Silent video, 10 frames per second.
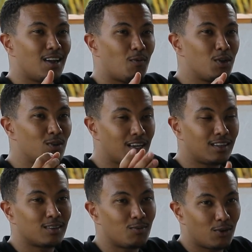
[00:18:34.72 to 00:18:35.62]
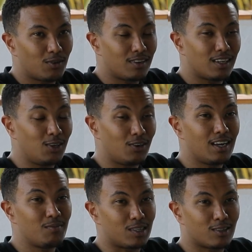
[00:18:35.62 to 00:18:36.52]
when you tell someone your
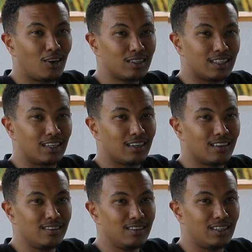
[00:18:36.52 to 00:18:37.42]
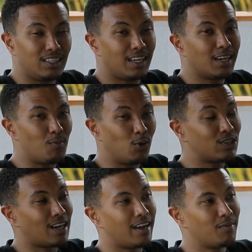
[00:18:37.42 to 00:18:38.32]
name is Toxxyk, they take more
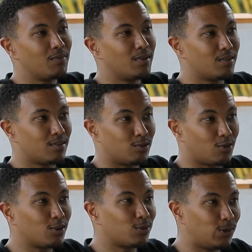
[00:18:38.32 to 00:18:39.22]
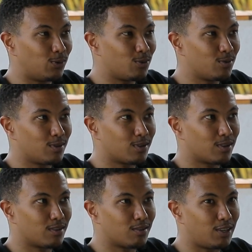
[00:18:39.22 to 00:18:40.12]
time to talk to you.
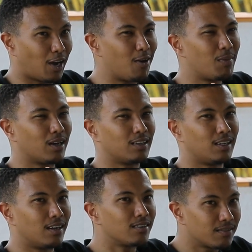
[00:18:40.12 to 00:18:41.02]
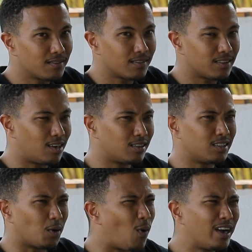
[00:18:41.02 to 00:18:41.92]
They come back, they're like,
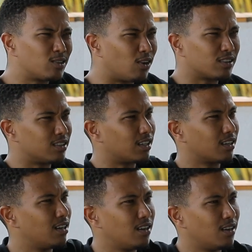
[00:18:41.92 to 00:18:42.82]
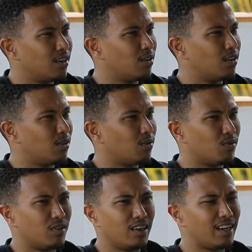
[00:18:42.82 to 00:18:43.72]
Toxxyk, why Toxxyk?
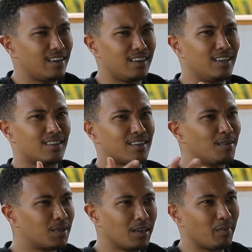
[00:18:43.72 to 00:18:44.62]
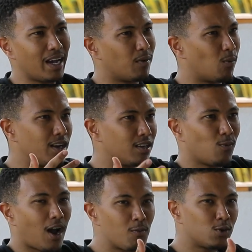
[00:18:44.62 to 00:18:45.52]
It's something bad.
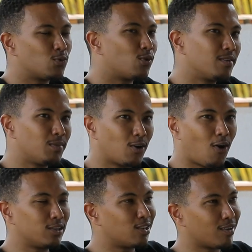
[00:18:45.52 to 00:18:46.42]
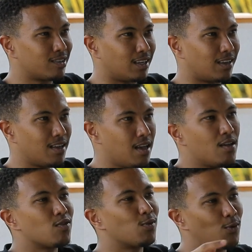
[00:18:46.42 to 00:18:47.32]
Why would you want to be called Toxxyk?
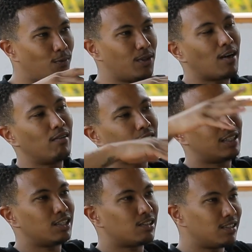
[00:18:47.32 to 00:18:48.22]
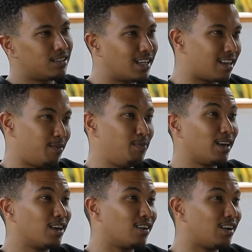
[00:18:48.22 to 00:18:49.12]
So the conversation gets
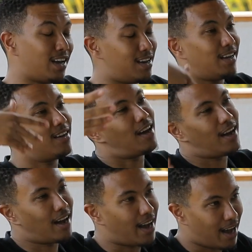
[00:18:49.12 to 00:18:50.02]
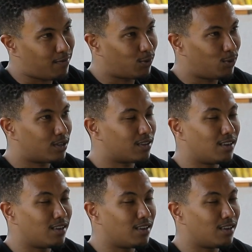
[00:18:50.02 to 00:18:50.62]
bigger, and then I have to